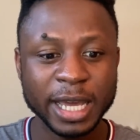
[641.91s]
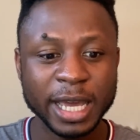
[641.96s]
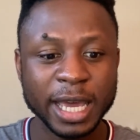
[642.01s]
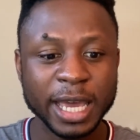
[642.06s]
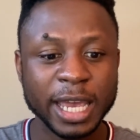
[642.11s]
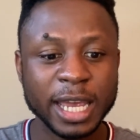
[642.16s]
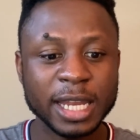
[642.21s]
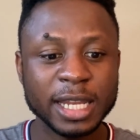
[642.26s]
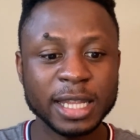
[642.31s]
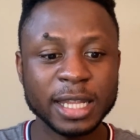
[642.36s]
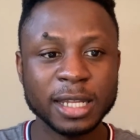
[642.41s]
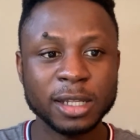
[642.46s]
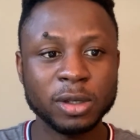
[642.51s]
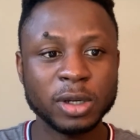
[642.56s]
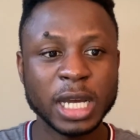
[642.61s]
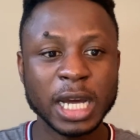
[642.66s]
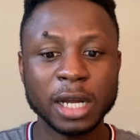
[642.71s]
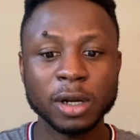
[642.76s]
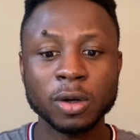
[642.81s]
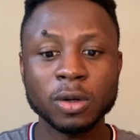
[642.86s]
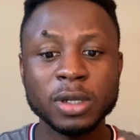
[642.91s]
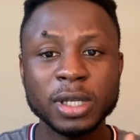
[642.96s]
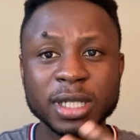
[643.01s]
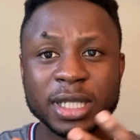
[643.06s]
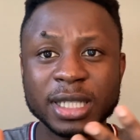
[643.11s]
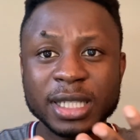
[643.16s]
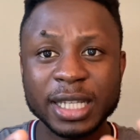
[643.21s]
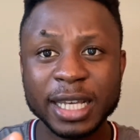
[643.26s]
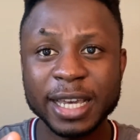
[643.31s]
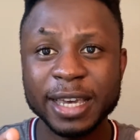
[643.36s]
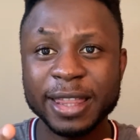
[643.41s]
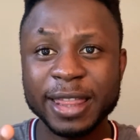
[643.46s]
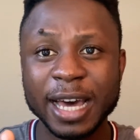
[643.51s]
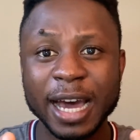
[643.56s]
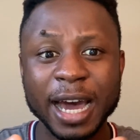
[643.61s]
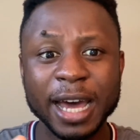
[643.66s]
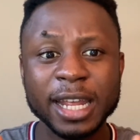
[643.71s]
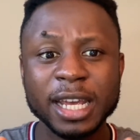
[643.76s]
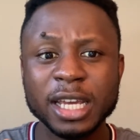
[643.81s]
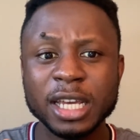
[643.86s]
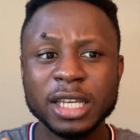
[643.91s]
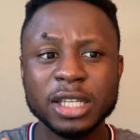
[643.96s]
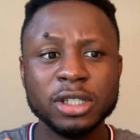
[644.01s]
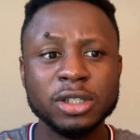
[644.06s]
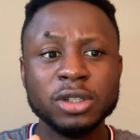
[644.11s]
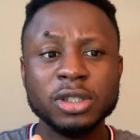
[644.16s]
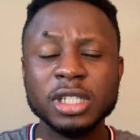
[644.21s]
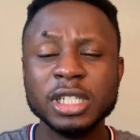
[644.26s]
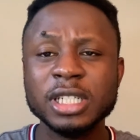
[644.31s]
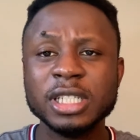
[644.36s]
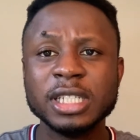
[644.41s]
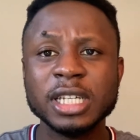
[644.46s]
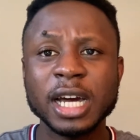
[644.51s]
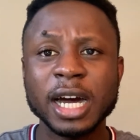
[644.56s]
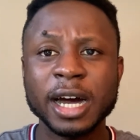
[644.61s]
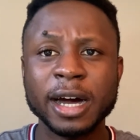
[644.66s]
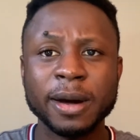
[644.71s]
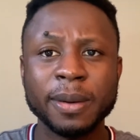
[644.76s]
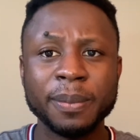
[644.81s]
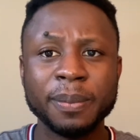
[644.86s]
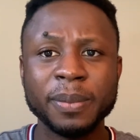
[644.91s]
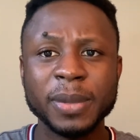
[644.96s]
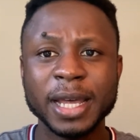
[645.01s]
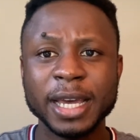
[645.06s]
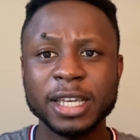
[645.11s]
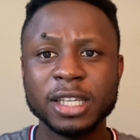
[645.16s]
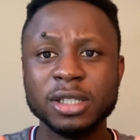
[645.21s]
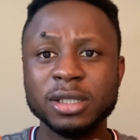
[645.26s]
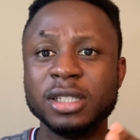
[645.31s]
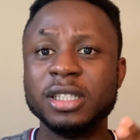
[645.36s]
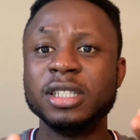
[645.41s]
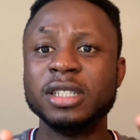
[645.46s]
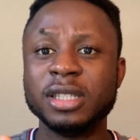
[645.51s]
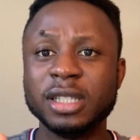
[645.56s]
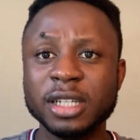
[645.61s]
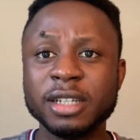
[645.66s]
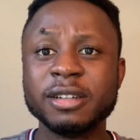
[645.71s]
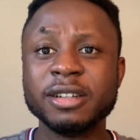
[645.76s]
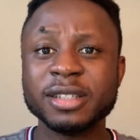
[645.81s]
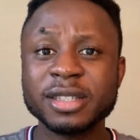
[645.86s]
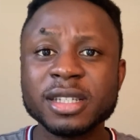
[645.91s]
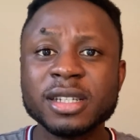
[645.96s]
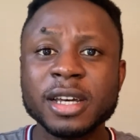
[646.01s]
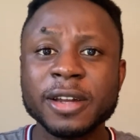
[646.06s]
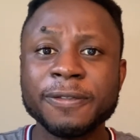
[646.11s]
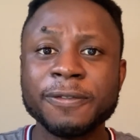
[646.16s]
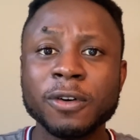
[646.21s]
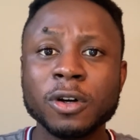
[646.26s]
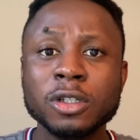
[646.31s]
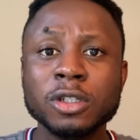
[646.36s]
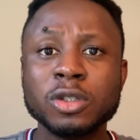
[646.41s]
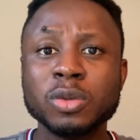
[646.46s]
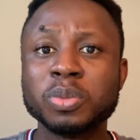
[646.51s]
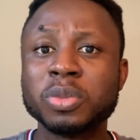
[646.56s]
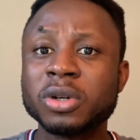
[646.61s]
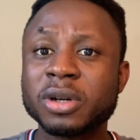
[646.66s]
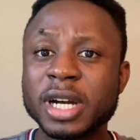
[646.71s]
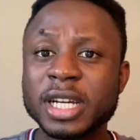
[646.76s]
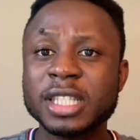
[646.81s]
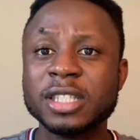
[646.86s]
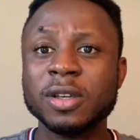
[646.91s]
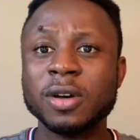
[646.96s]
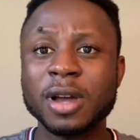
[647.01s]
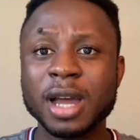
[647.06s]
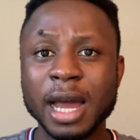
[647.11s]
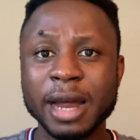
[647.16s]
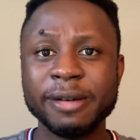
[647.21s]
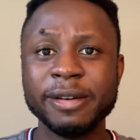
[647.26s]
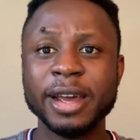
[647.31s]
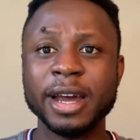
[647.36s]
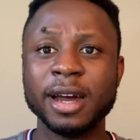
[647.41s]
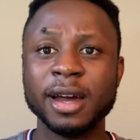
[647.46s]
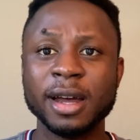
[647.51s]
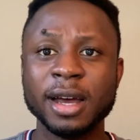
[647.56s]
And you can always say that you need like the degree standard for you to progress in your career,